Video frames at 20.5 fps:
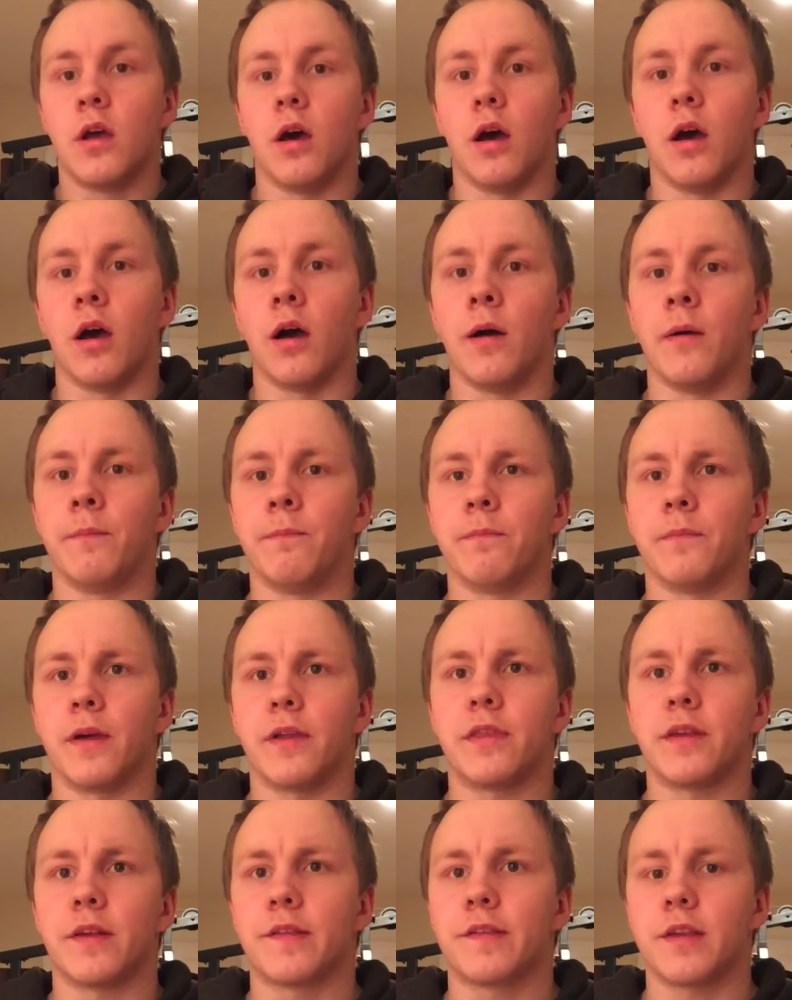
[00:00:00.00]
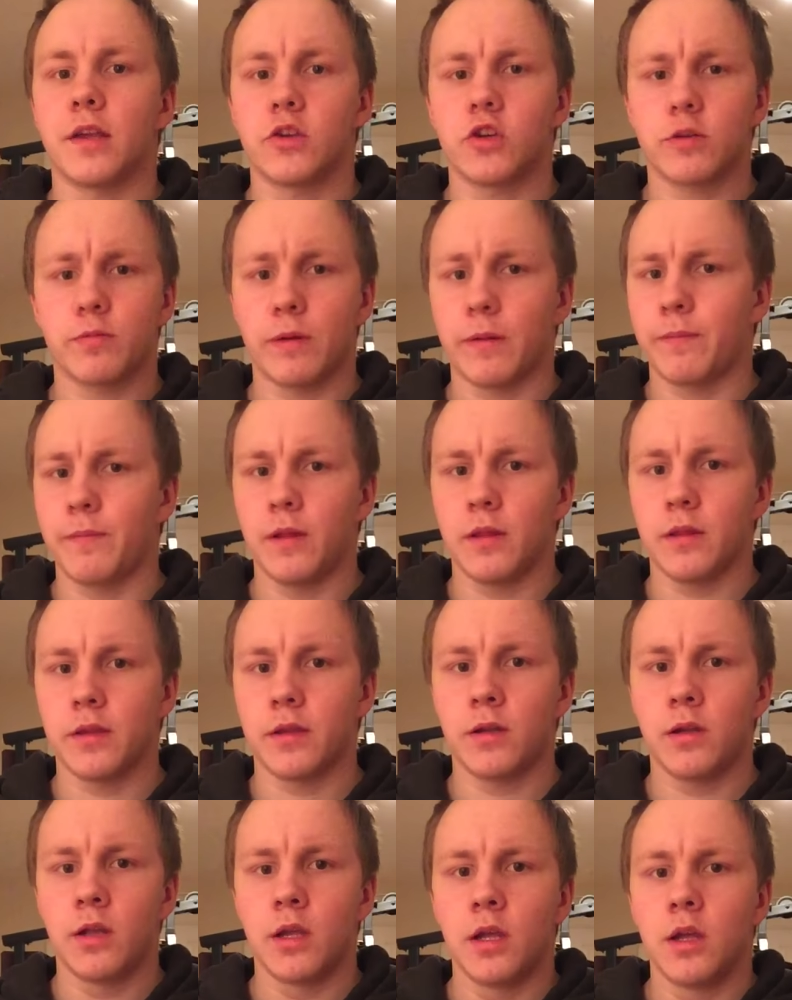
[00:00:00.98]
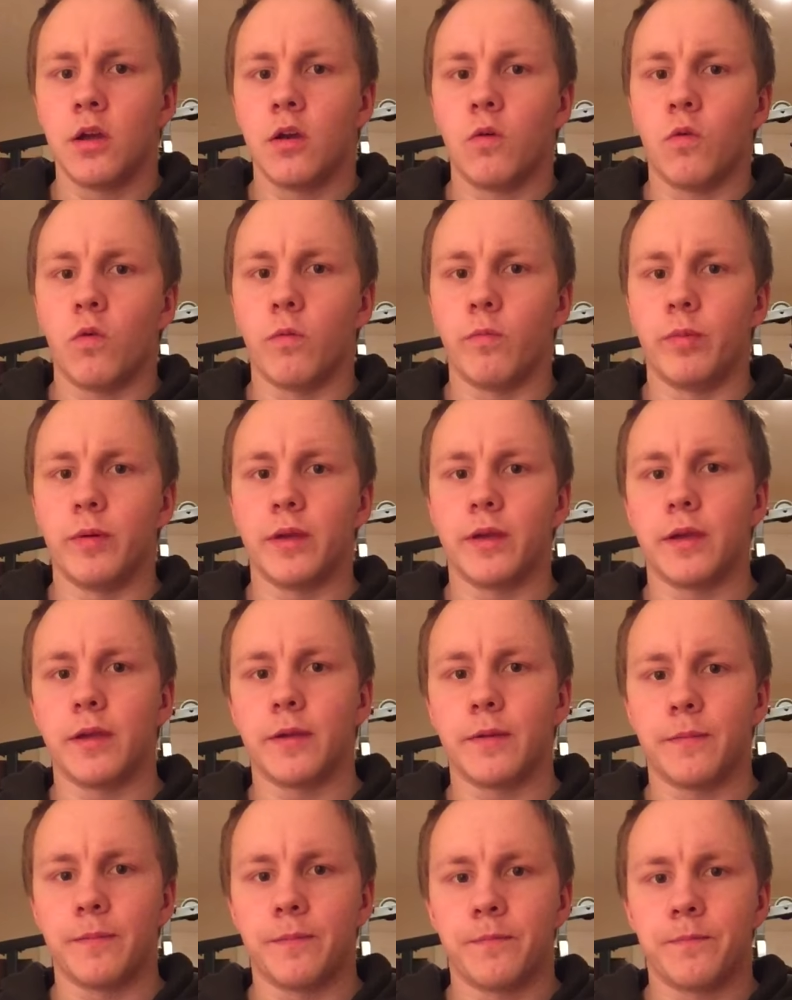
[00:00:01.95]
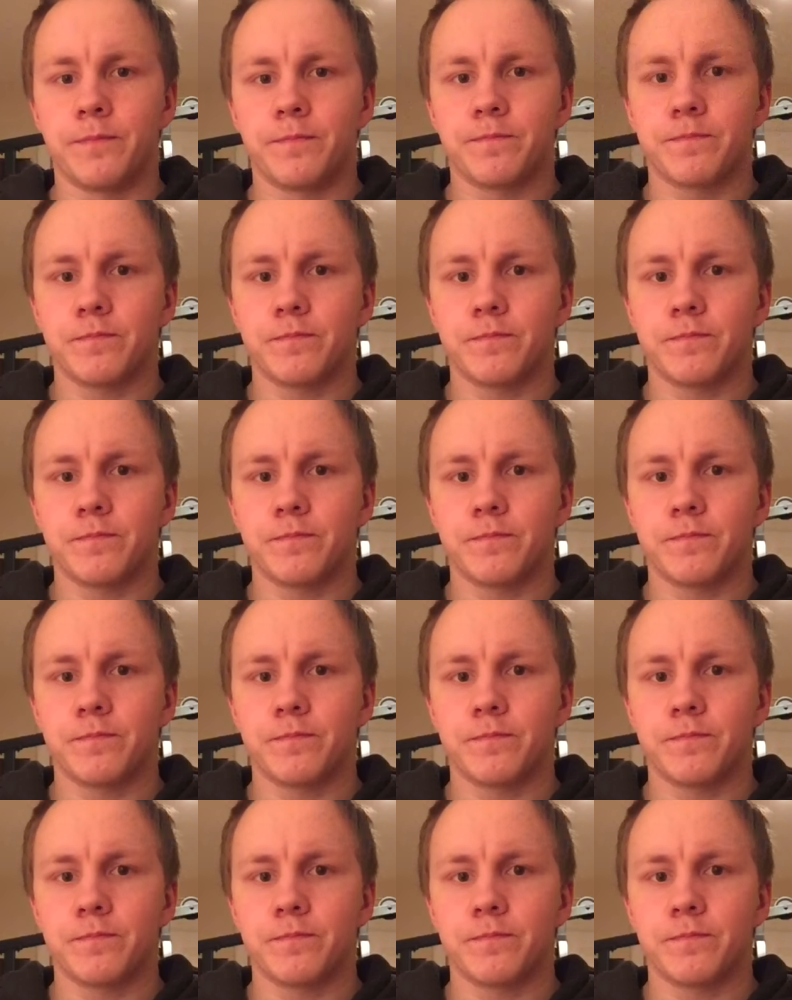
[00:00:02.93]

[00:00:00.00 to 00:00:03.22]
Um, I think Cedric McMillan will be